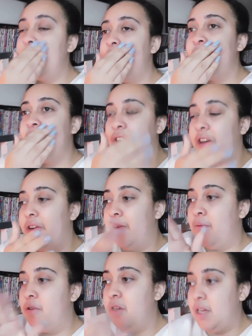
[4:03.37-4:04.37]
So
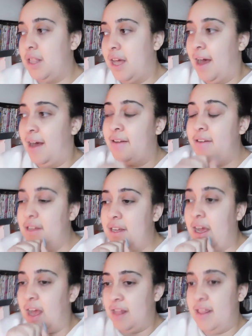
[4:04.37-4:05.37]
I'm watching that,
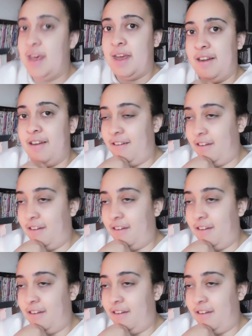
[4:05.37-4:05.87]
and then